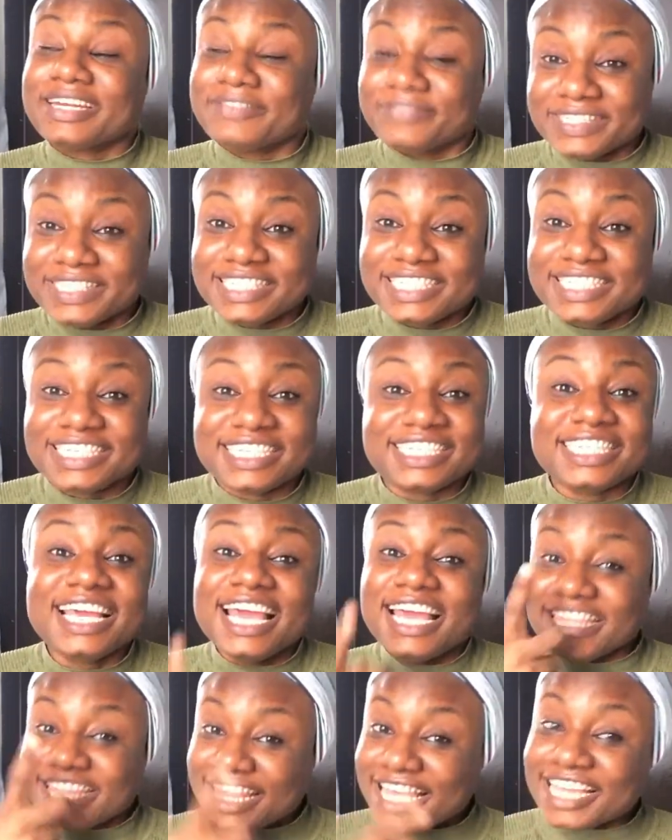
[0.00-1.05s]
I've eaten it.
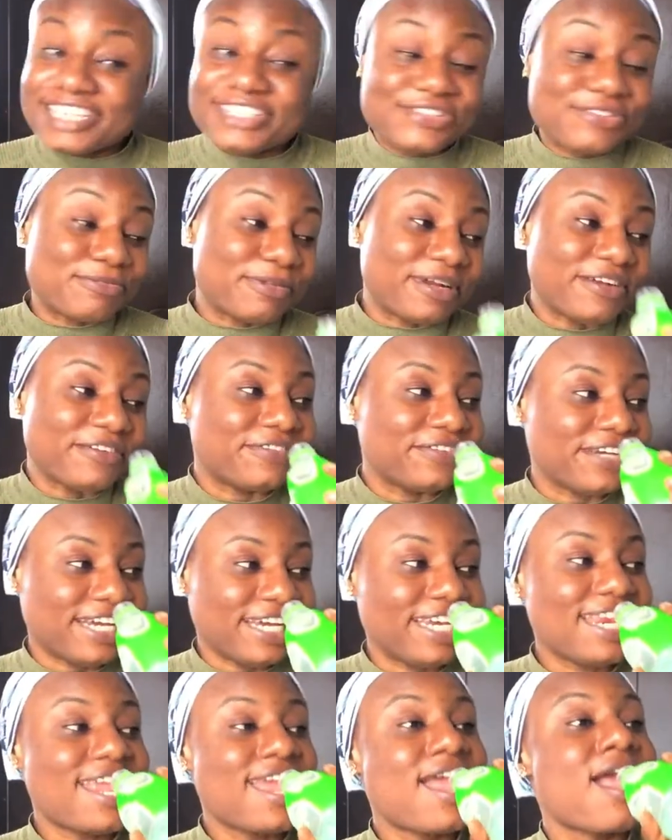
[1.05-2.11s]
Thanks to my
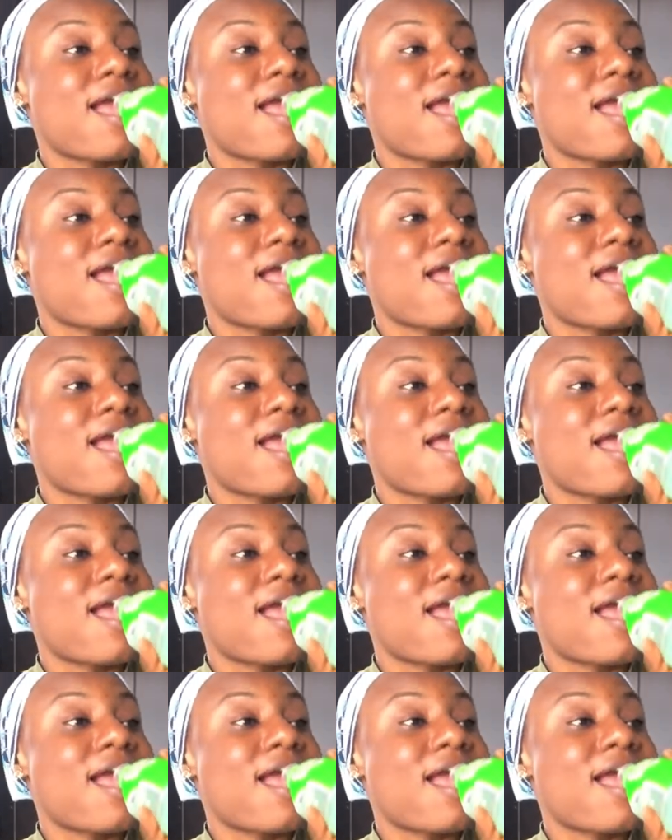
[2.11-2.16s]
friend.